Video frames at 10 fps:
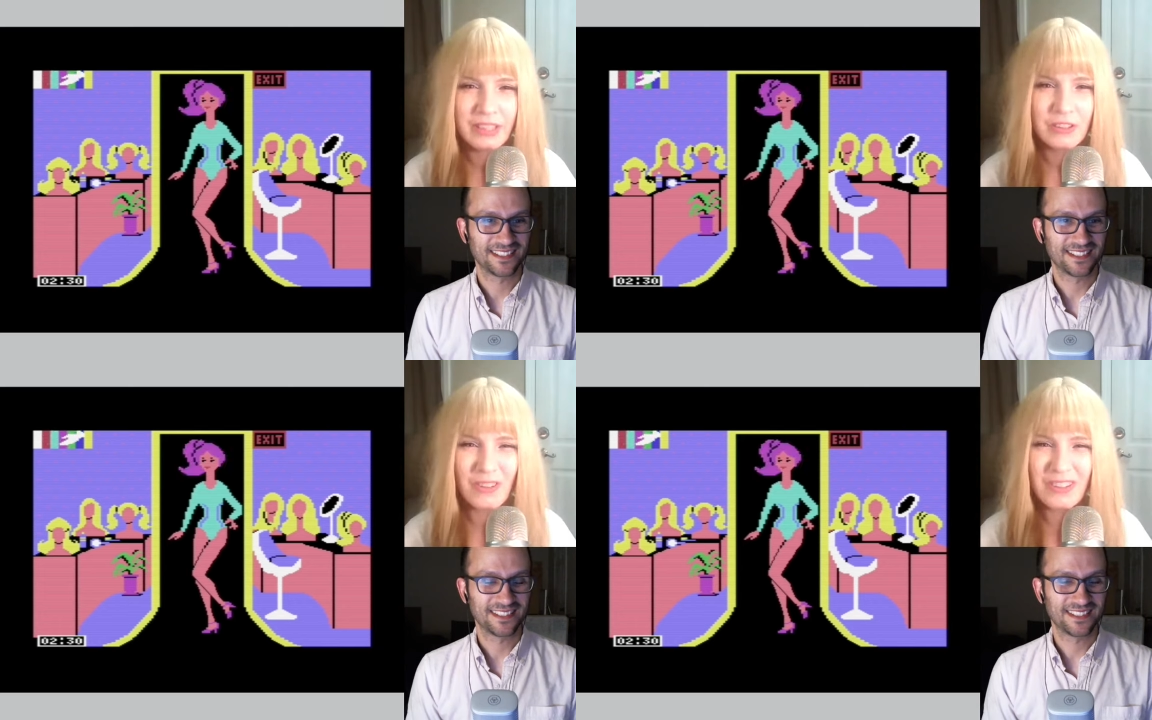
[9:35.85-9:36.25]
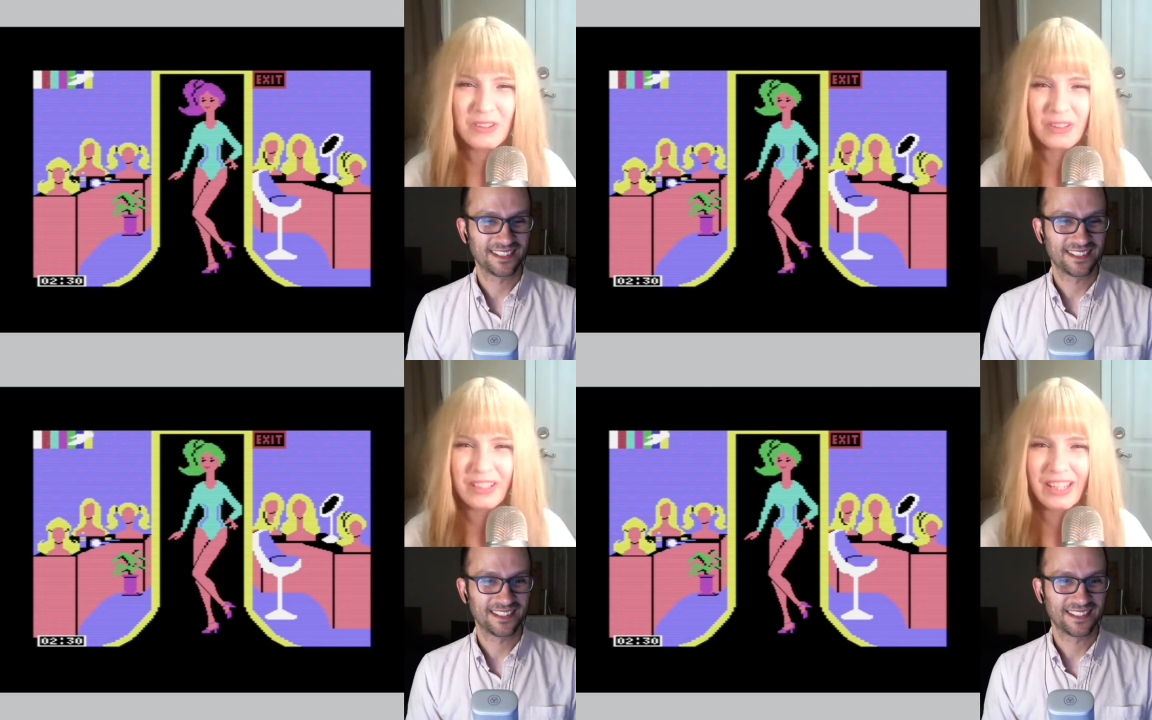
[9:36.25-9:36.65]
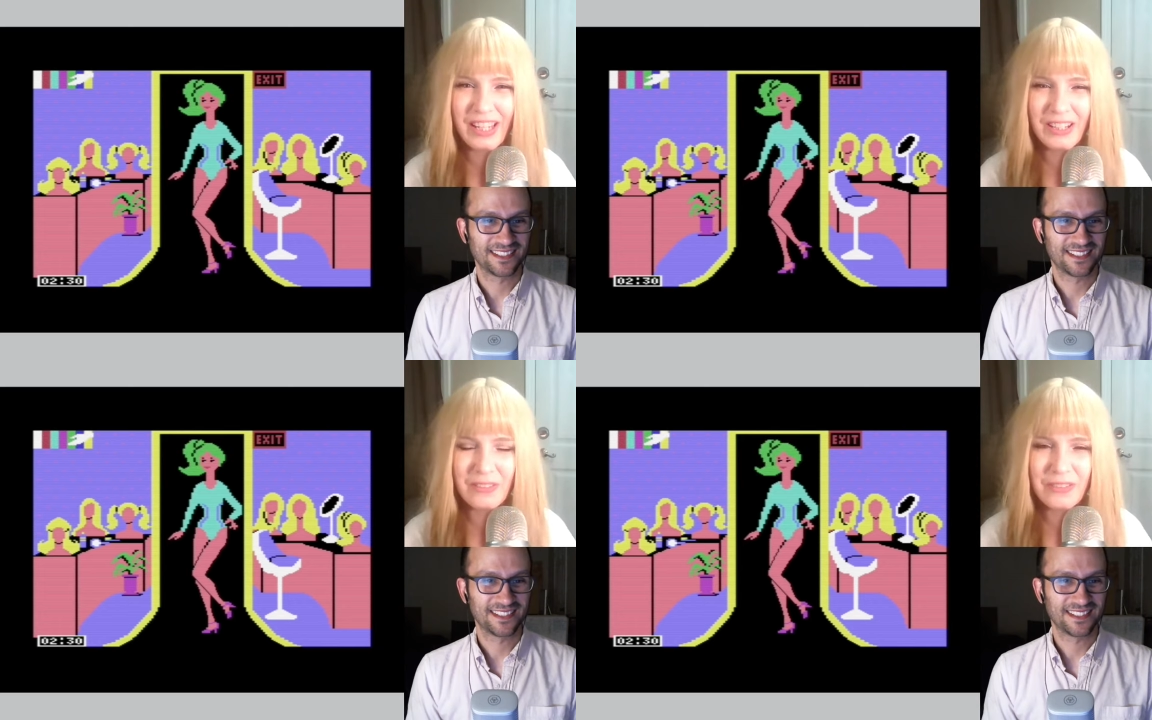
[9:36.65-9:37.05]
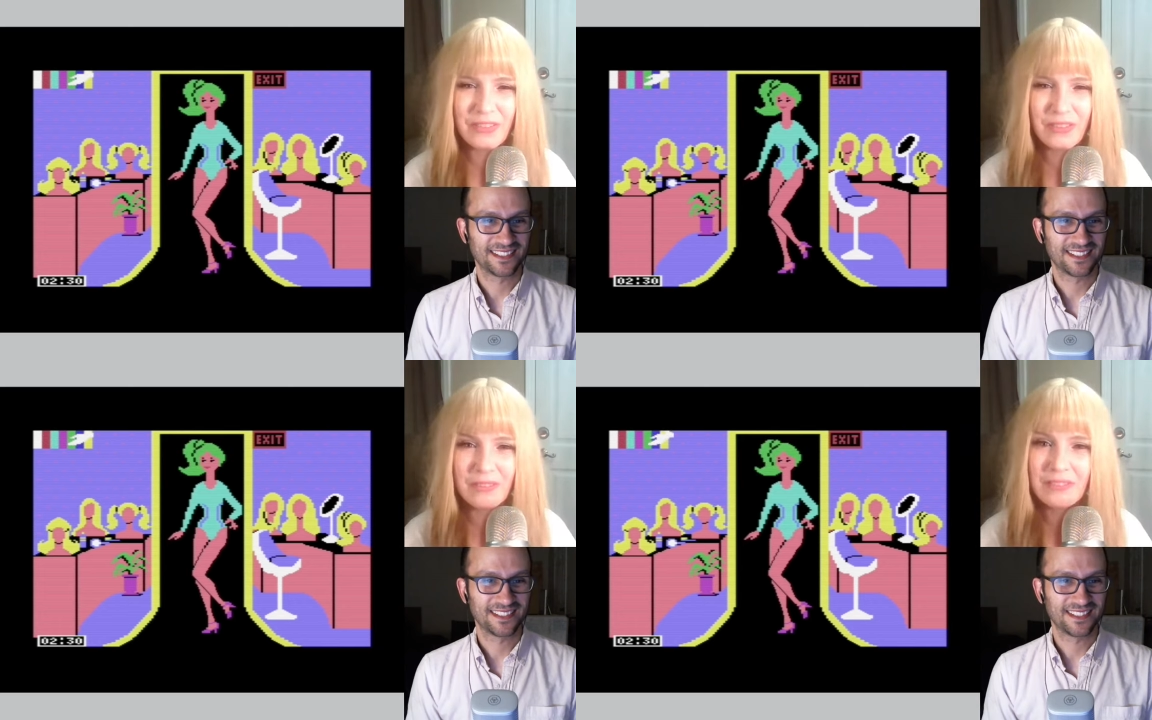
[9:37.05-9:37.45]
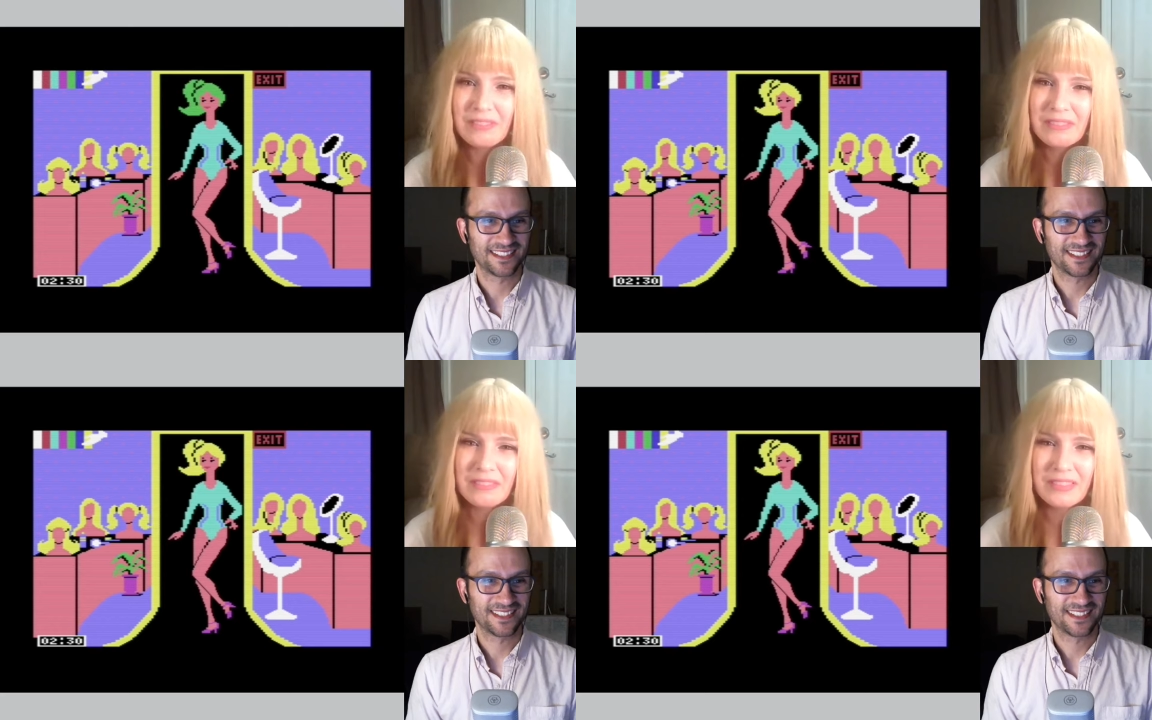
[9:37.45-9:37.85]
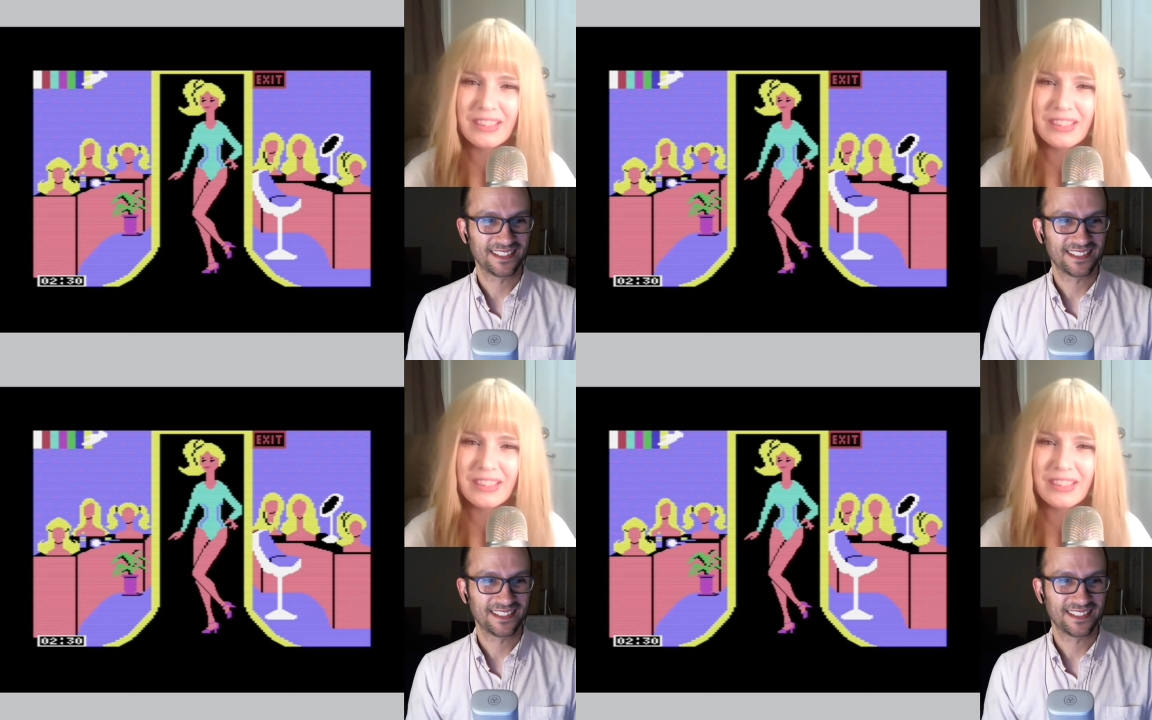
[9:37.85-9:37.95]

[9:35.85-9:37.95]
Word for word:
Speaker 1: Don't, don't yeah, I don't. Um...